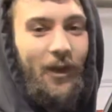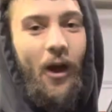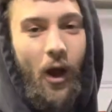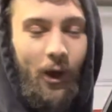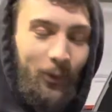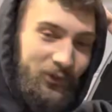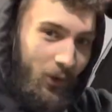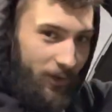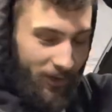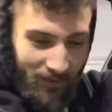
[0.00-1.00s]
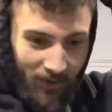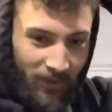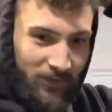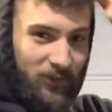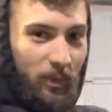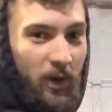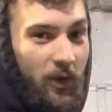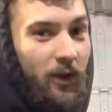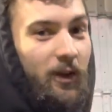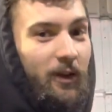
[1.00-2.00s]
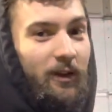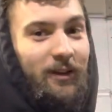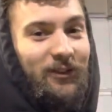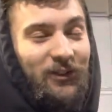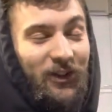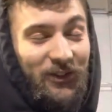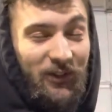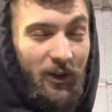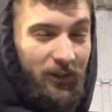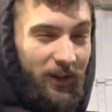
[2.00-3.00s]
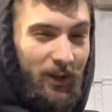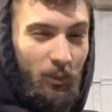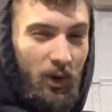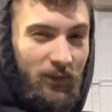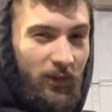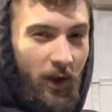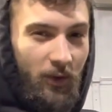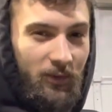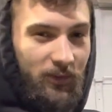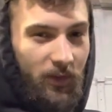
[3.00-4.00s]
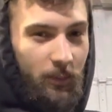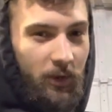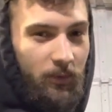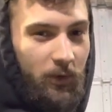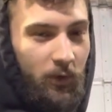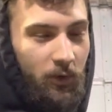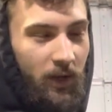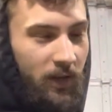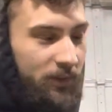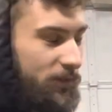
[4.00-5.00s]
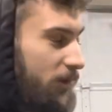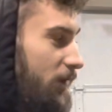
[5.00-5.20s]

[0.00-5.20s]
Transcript: All right, what's going on, guys? It's been 6, 7, 8 months now since I made a video last.